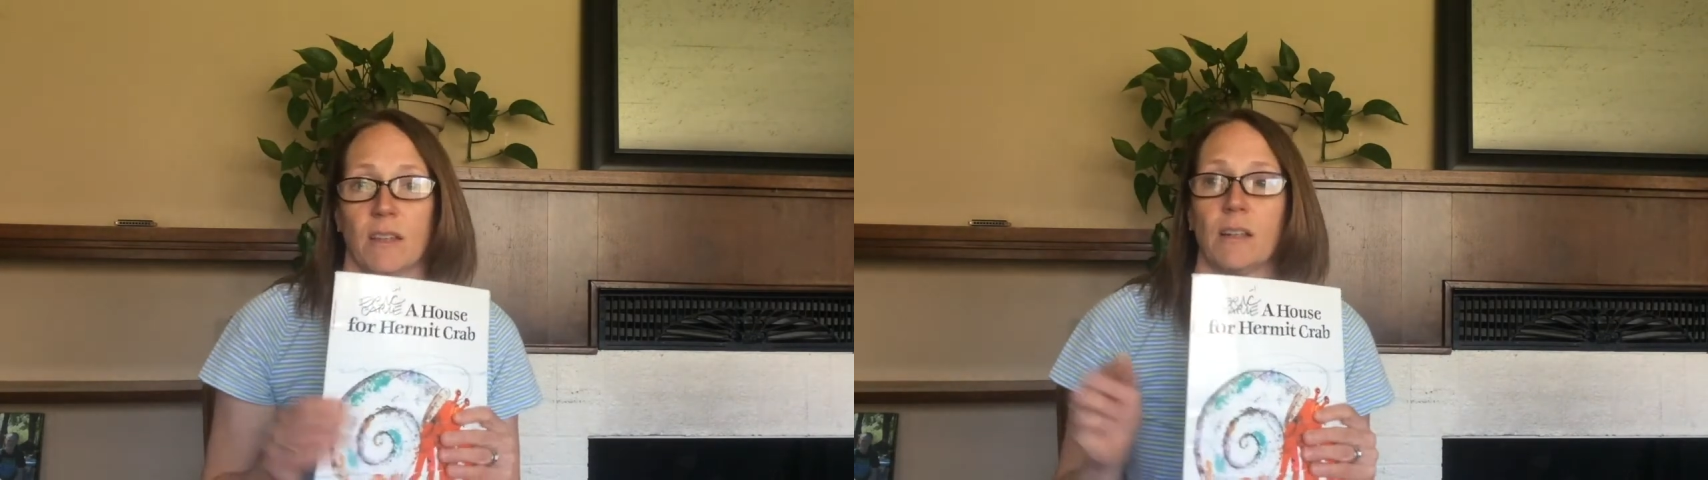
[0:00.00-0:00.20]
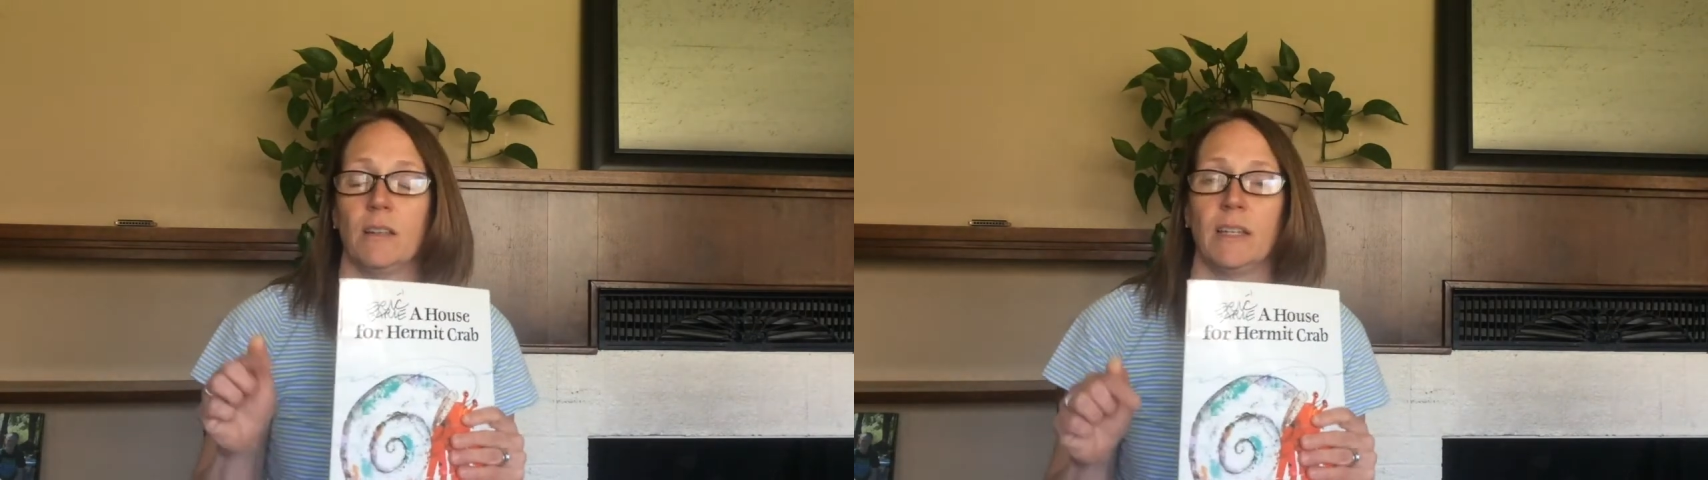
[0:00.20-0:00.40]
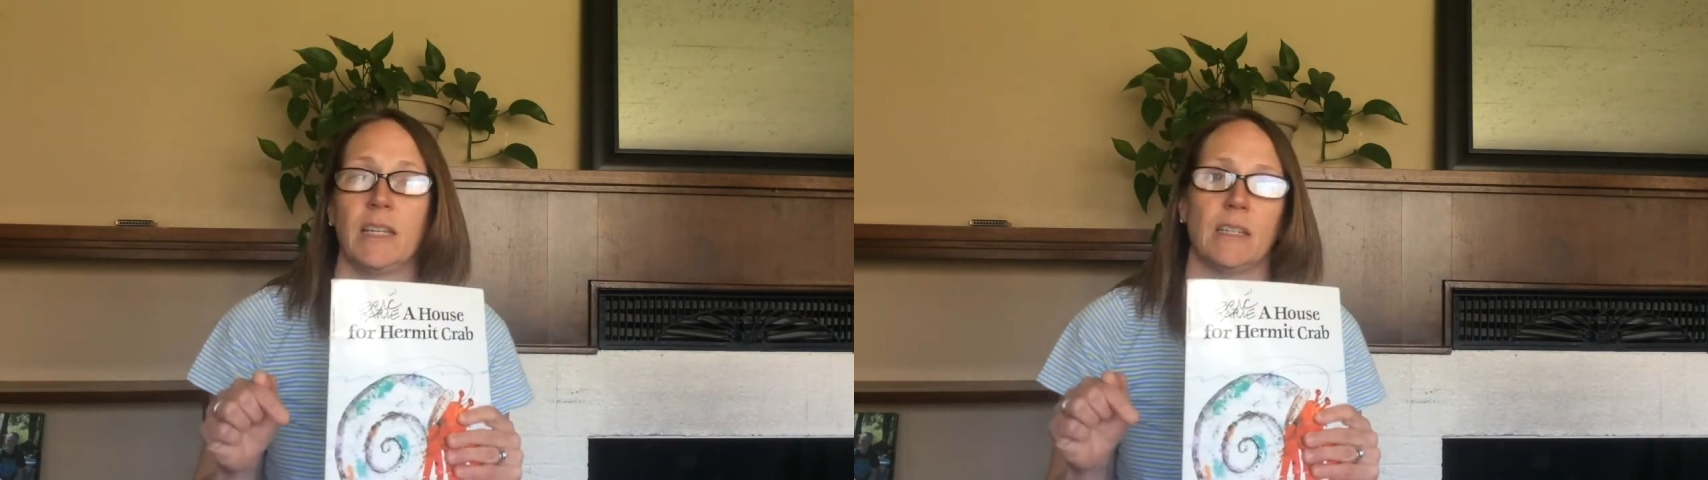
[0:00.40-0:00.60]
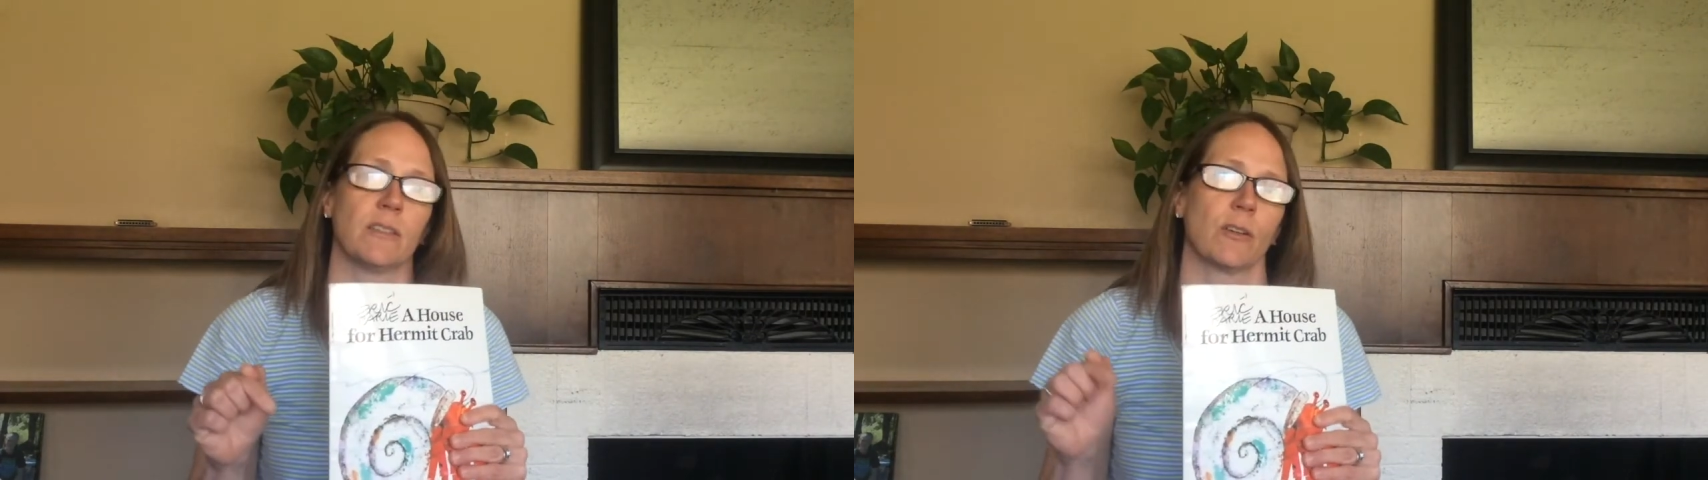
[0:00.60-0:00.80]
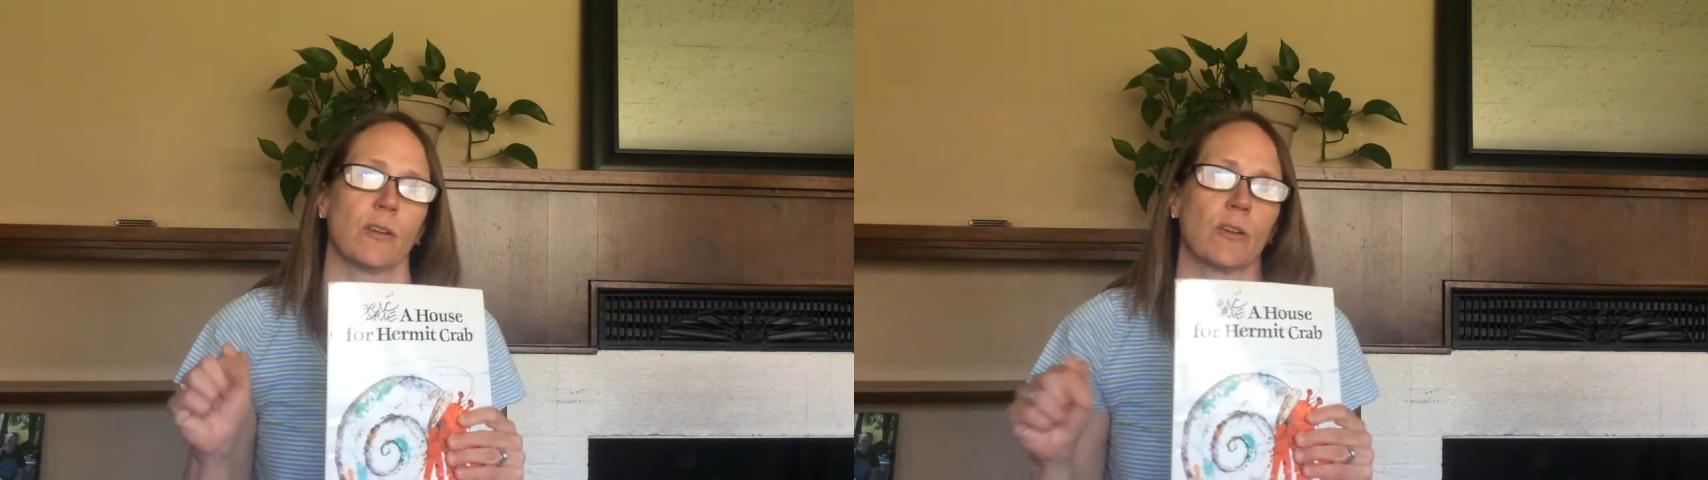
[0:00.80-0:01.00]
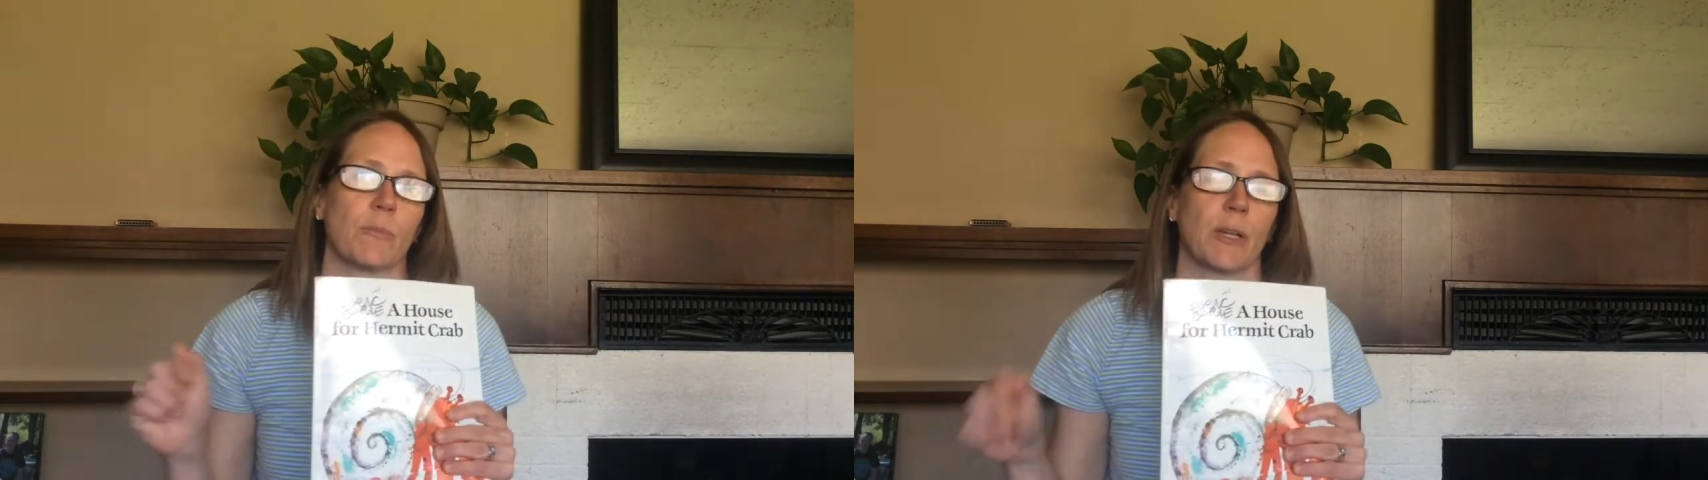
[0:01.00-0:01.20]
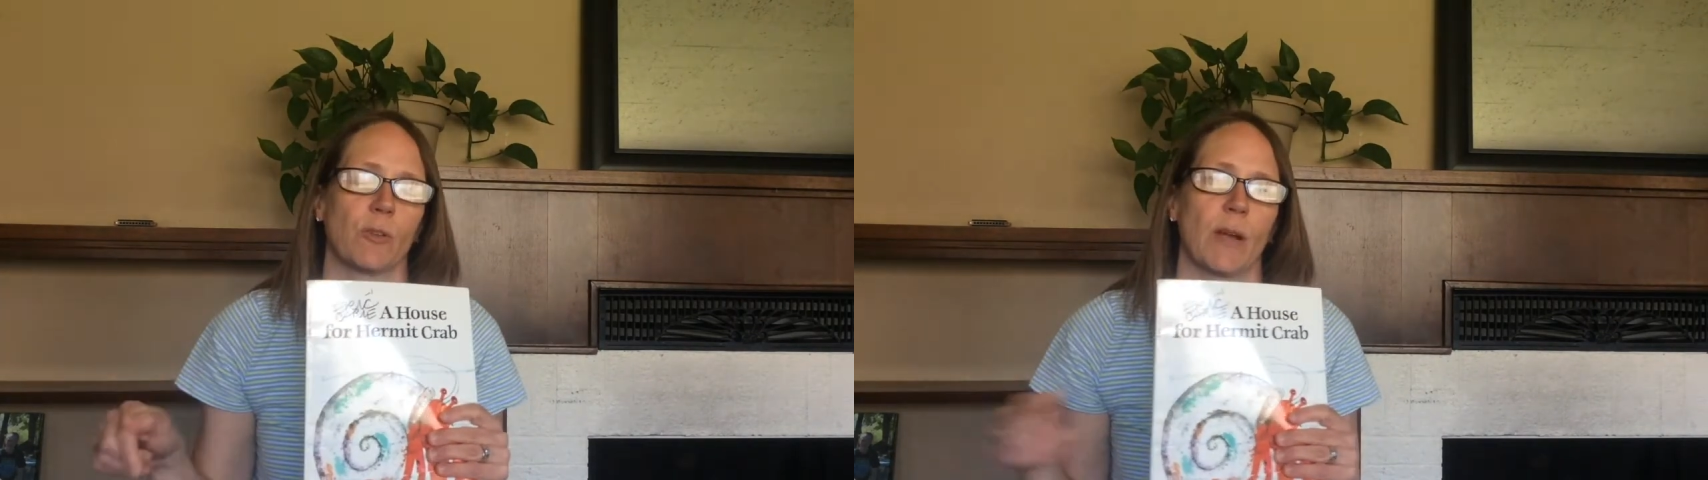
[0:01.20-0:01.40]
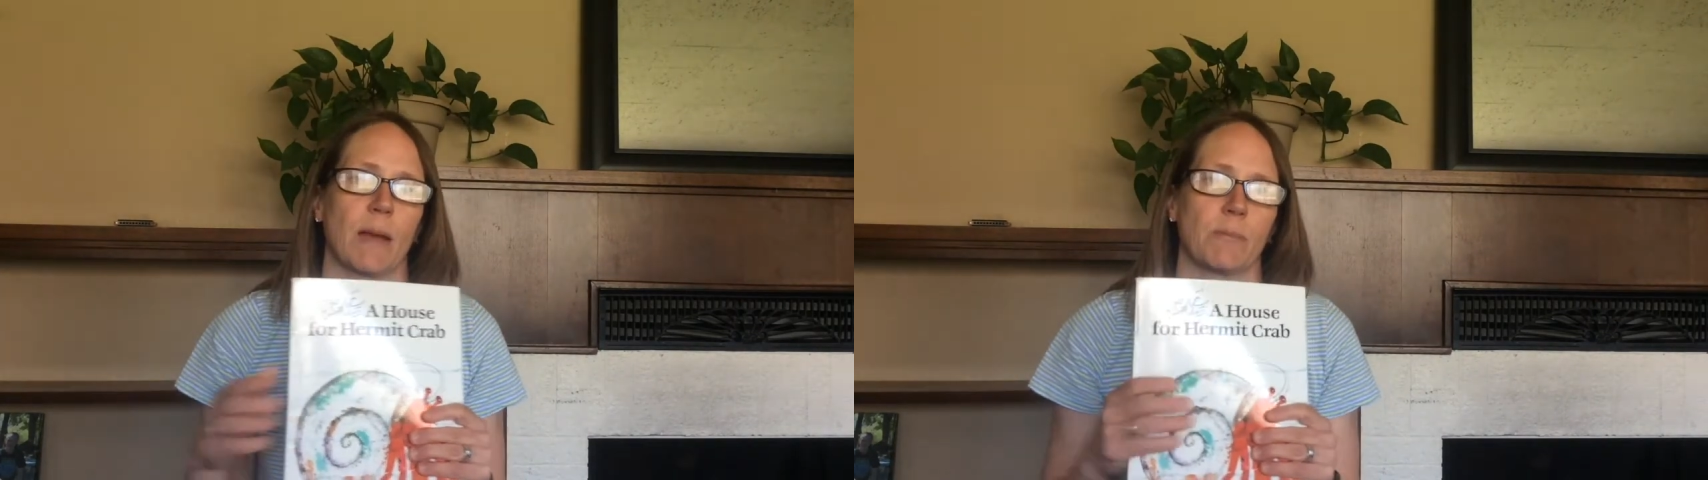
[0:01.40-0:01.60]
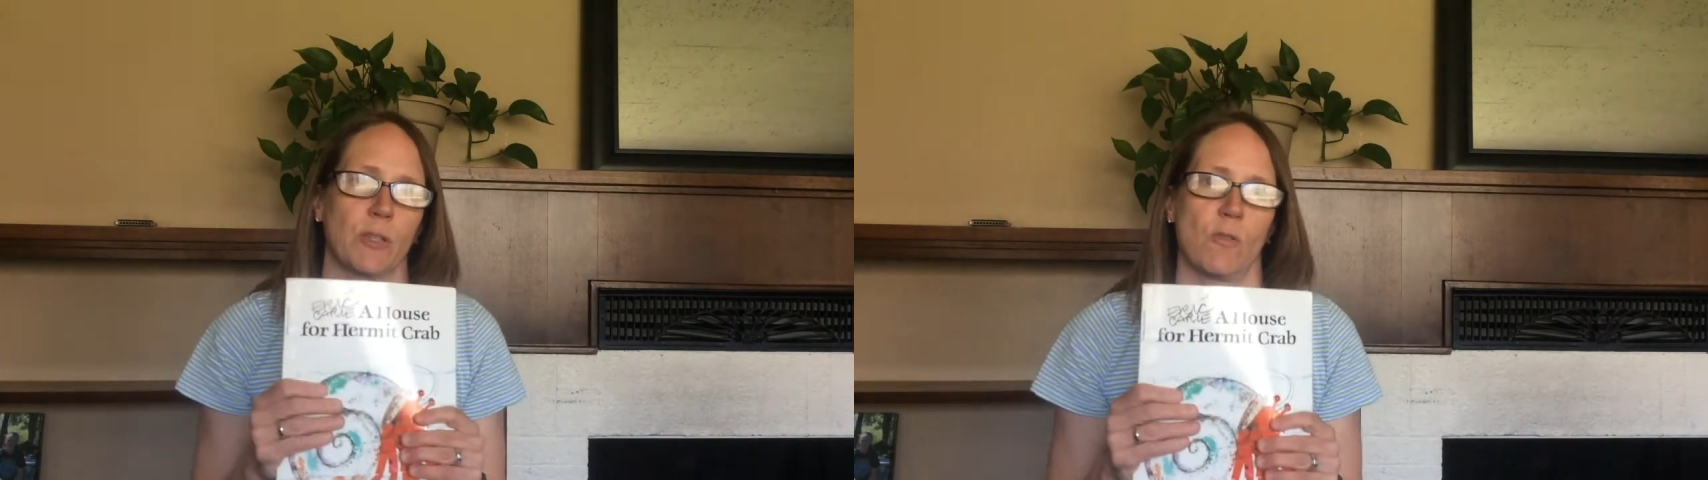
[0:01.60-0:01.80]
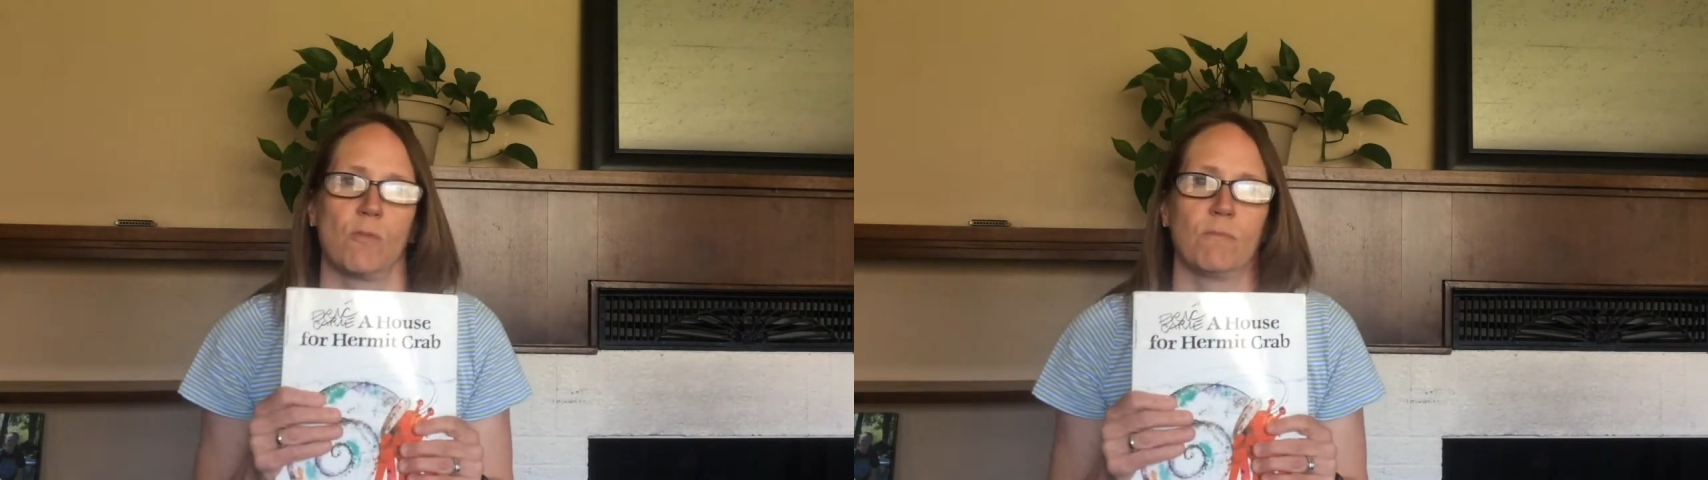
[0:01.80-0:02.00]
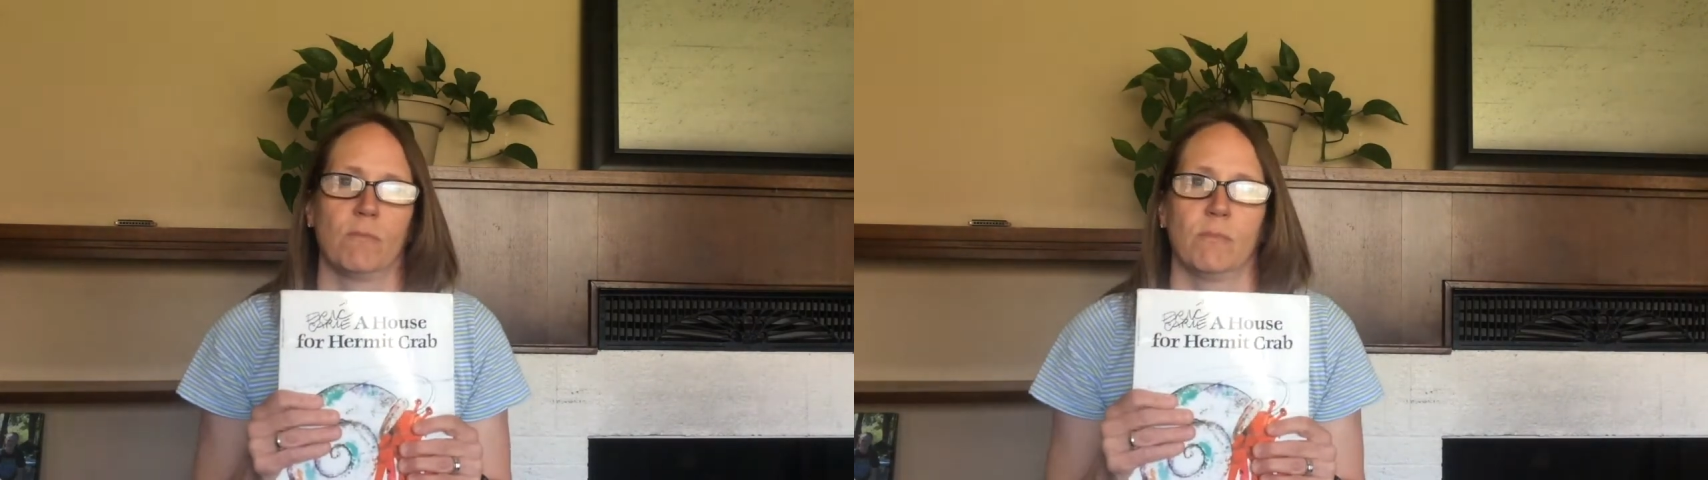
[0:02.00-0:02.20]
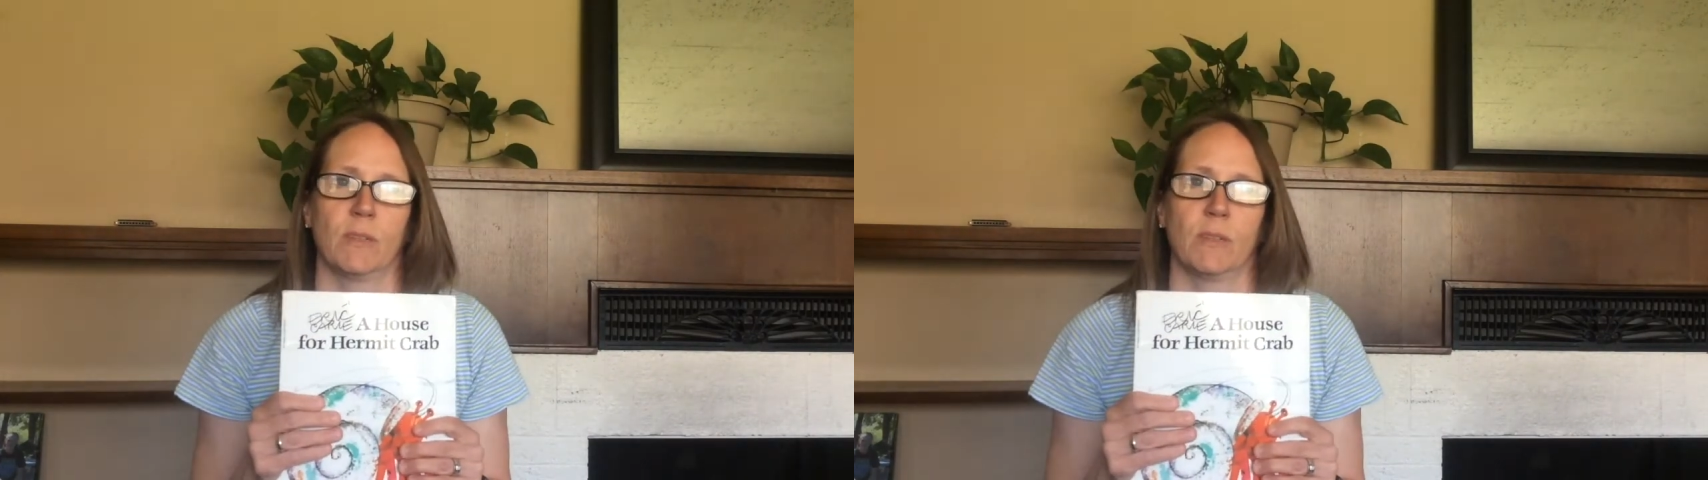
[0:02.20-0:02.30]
cleaned Hermit Crab's home.